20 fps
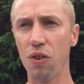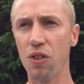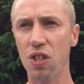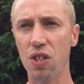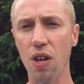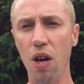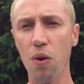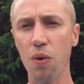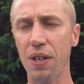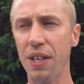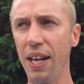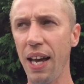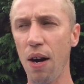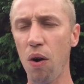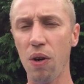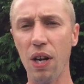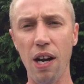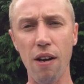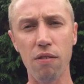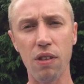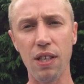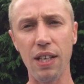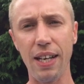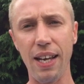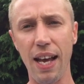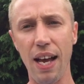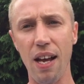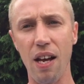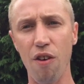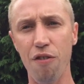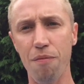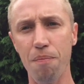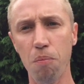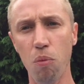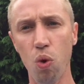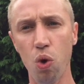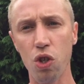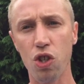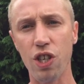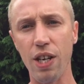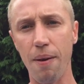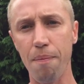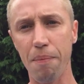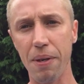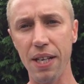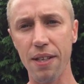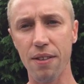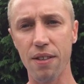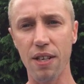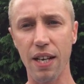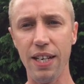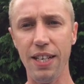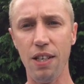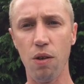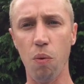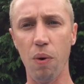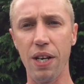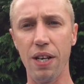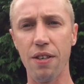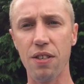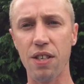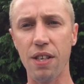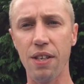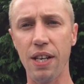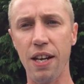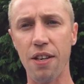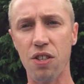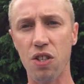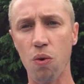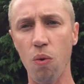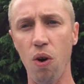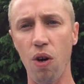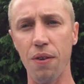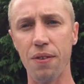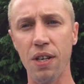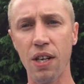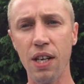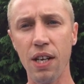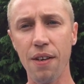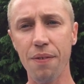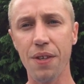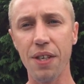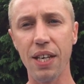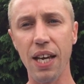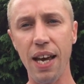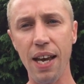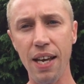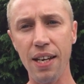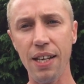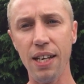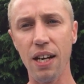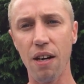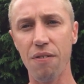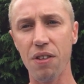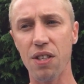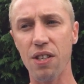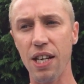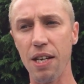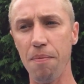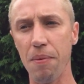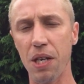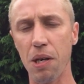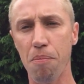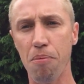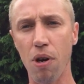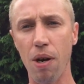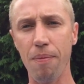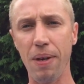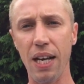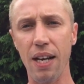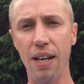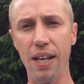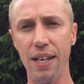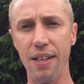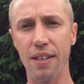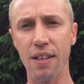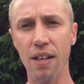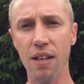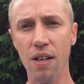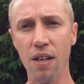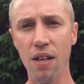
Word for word: Stoke now currently have more Champions League winners in their squad than any other team in the Premier League.